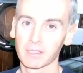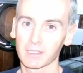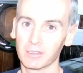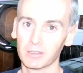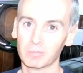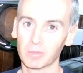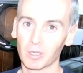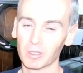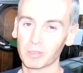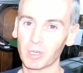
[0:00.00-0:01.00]
kind of
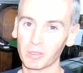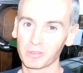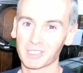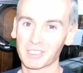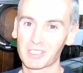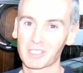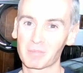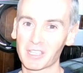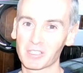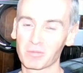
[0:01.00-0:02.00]
all the bolts on the
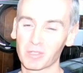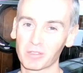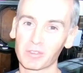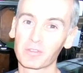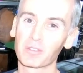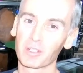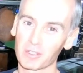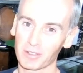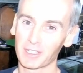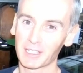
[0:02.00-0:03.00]
suspension when I was first
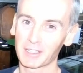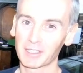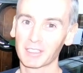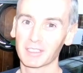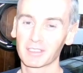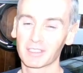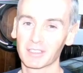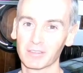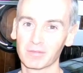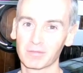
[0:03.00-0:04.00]
trying to get the